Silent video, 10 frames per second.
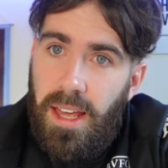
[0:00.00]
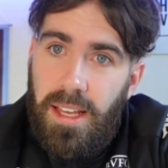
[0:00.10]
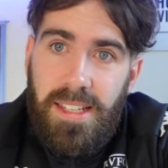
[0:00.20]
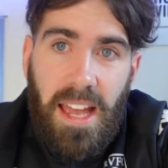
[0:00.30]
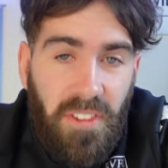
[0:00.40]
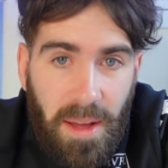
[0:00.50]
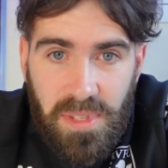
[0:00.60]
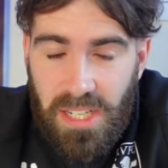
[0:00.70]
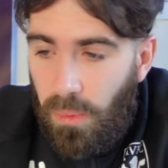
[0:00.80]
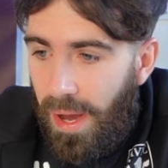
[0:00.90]

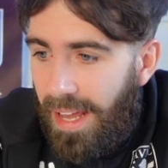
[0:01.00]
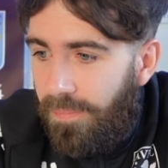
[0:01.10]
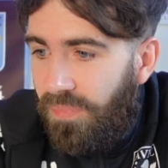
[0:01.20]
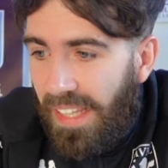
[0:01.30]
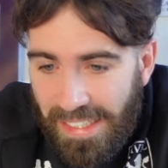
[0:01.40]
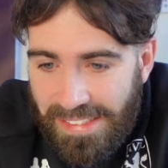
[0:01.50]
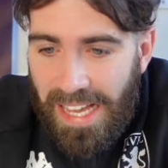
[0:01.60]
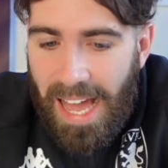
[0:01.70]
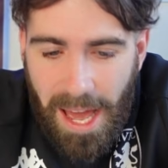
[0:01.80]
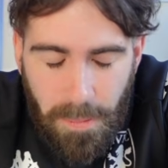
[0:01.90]
Southampton away
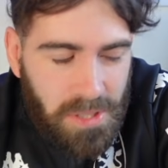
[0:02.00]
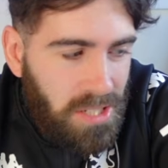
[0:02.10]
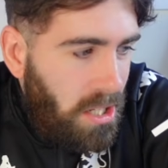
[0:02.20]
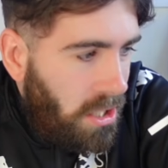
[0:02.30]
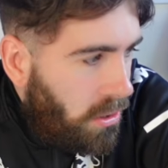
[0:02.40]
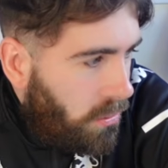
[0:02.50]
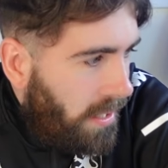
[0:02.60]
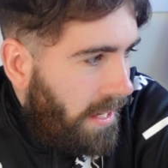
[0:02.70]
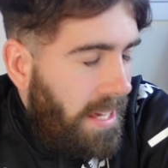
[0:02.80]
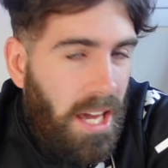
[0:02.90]
is
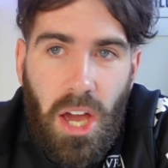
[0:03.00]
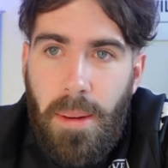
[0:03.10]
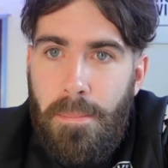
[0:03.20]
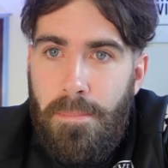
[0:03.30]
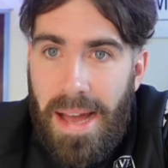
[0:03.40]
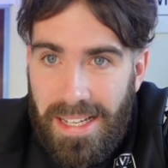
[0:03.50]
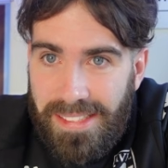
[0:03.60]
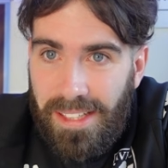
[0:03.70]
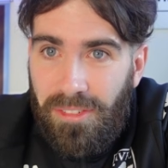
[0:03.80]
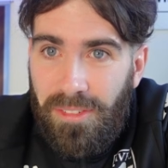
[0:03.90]
absolutely
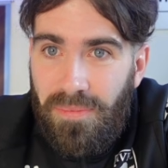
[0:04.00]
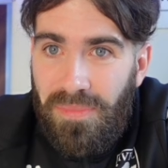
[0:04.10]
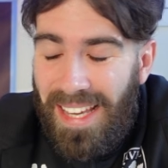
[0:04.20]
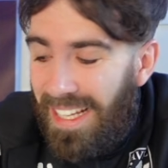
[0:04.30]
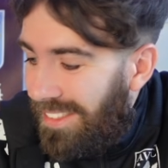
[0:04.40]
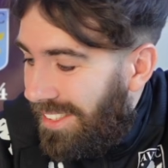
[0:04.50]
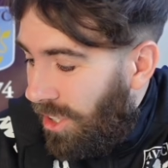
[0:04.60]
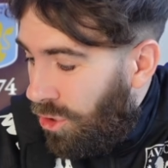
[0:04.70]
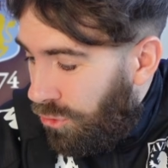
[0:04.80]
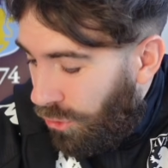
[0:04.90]
massive.
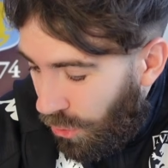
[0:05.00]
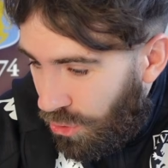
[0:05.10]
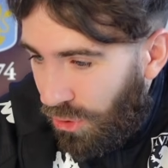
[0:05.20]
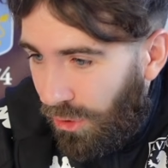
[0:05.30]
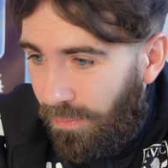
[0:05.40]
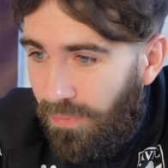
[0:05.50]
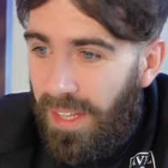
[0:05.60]
It's crucial.